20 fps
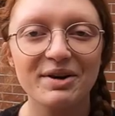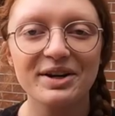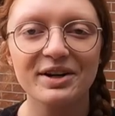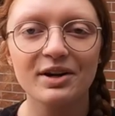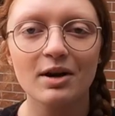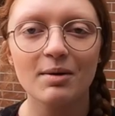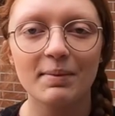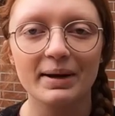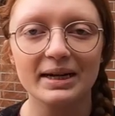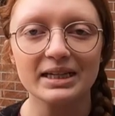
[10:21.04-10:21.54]
here
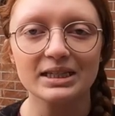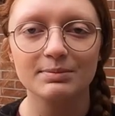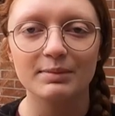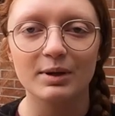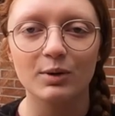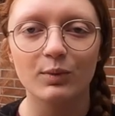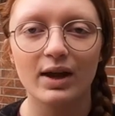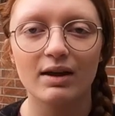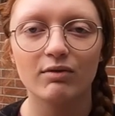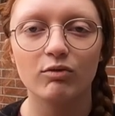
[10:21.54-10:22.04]
in our
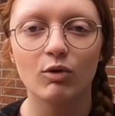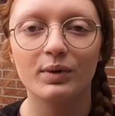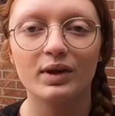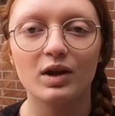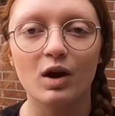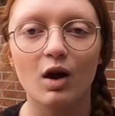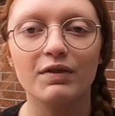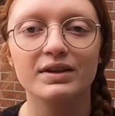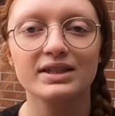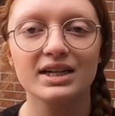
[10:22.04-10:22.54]
basement, we have what we
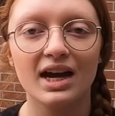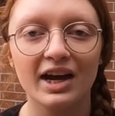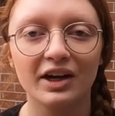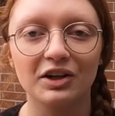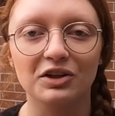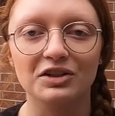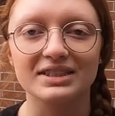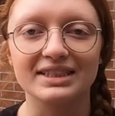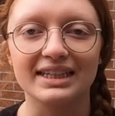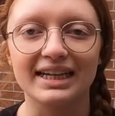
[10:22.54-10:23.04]
call the
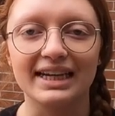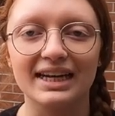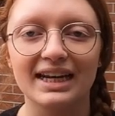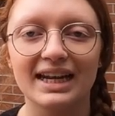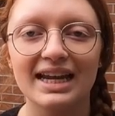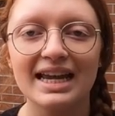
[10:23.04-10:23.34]
Tiger's Den.